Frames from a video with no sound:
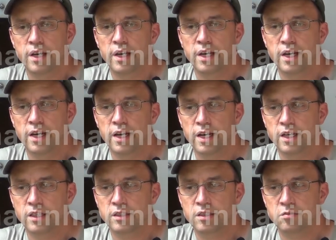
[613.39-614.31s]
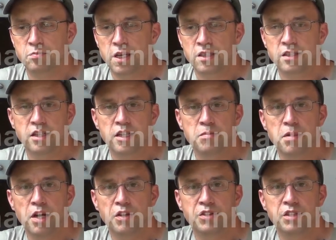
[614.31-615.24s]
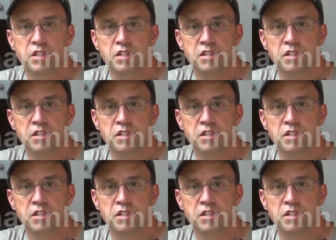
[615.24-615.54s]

and basically melt the